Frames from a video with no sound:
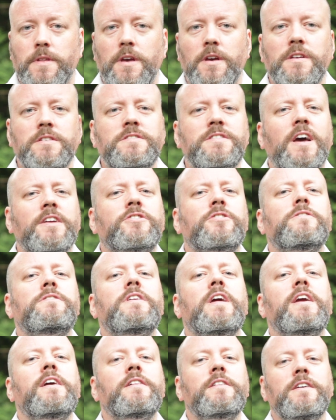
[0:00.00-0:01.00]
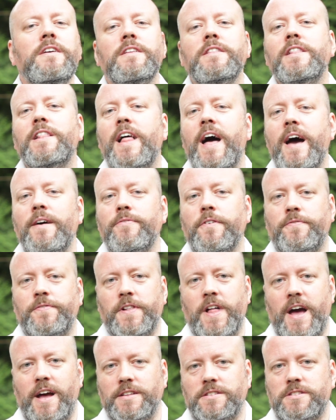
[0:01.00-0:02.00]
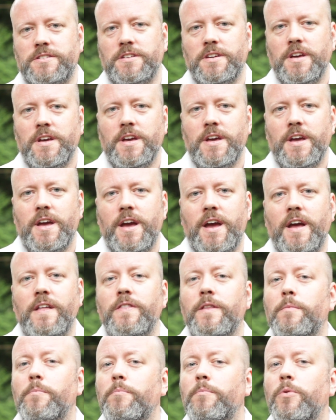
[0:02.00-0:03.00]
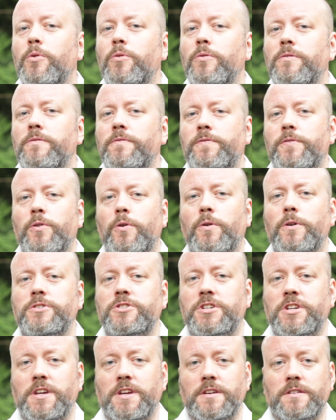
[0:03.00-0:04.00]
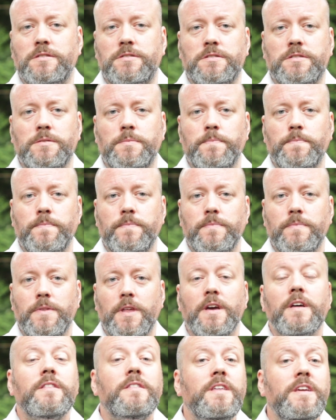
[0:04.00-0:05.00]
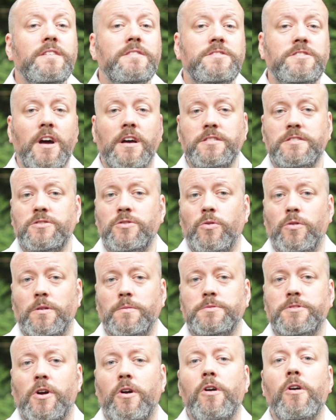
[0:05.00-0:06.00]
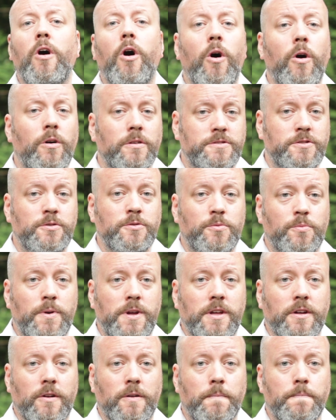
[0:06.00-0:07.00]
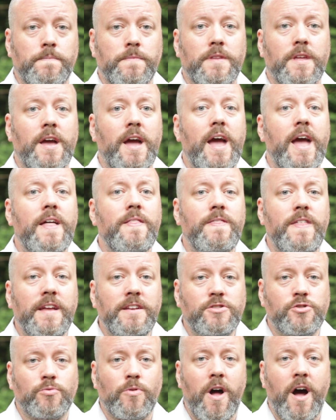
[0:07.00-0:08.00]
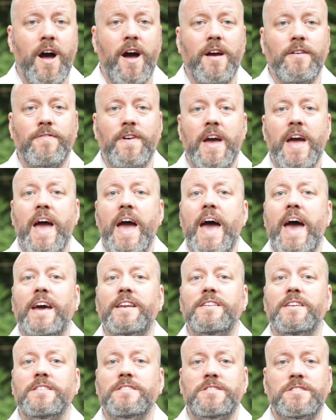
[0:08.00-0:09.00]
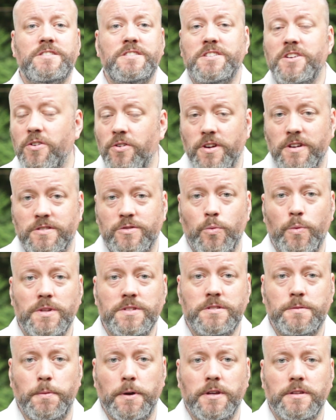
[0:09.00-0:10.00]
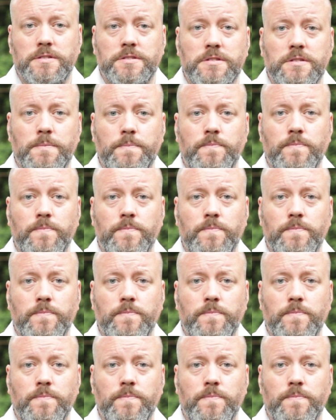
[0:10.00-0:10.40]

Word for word: Saturnalian lava flats, and the moon floor cheese. These dust storms are all too real, and they drive at serious wind speeds.